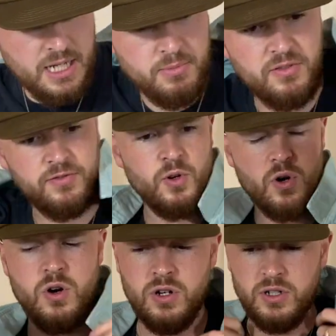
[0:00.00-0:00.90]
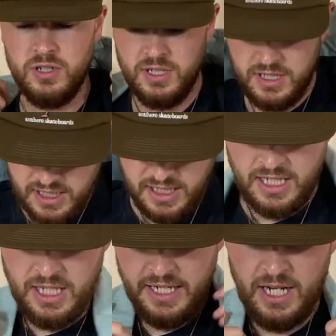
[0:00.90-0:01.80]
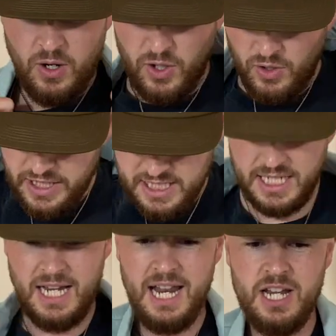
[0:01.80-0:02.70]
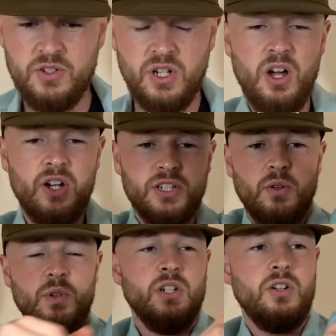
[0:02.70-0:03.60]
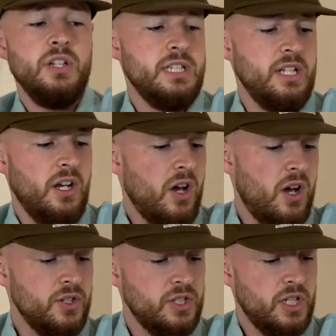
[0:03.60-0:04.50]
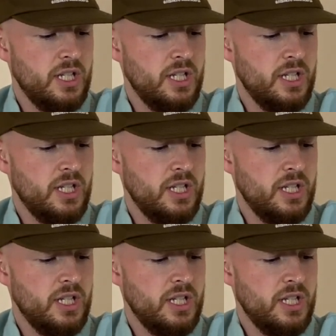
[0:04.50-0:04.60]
a before. Now I got this in an extra large. I wish I got this in a large.